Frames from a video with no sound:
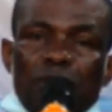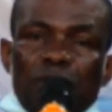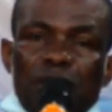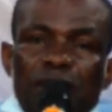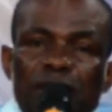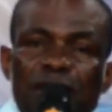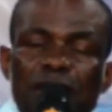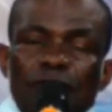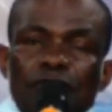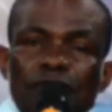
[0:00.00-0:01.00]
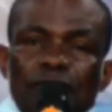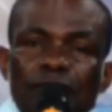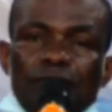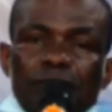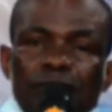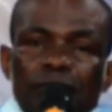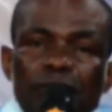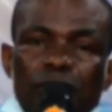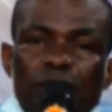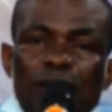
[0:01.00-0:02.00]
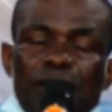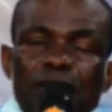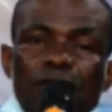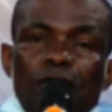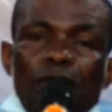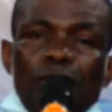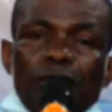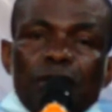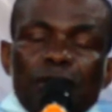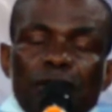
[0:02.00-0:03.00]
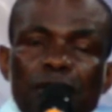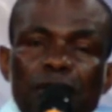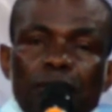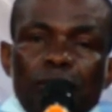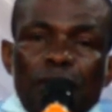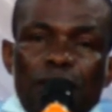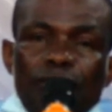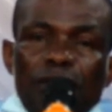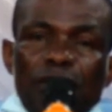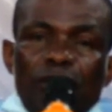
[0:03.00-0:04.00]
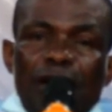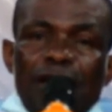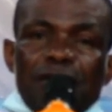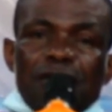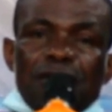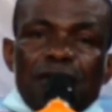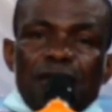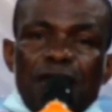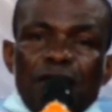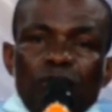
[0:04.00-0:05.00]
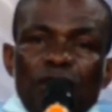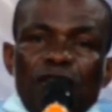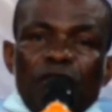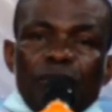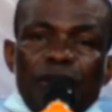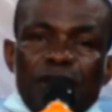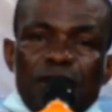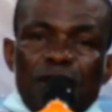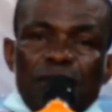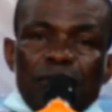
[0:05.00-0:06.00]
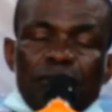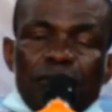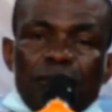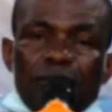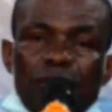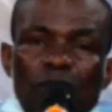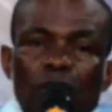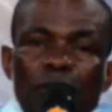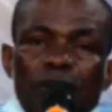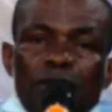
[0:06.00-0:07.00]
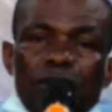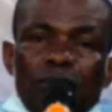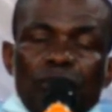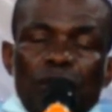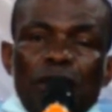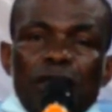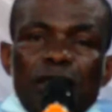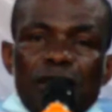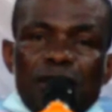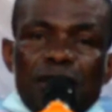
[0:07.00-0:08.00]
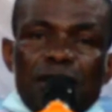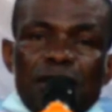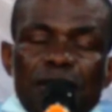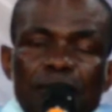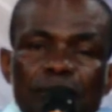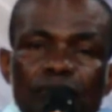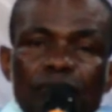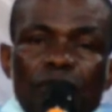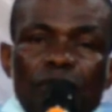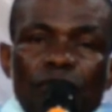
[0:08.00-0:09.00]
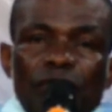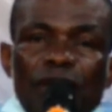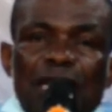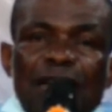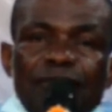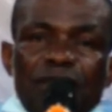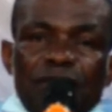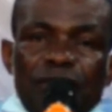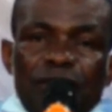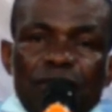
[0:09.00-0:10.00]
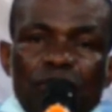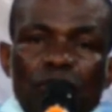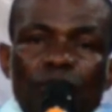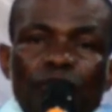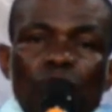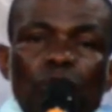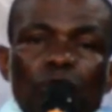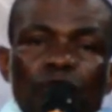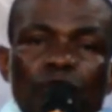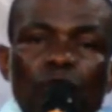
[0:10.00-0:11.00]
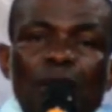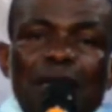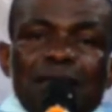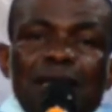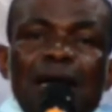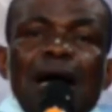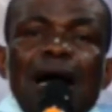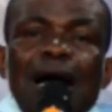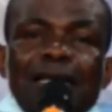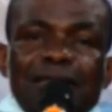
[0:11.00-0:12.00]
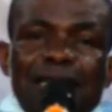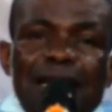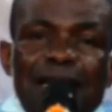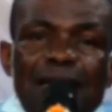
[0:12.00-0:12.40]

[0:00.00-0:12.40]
Stay safe. Trust in God. Believe in Christ, and you will never be the same. God bless you. This is Faith Life TV. So if you want to follow us, hashtag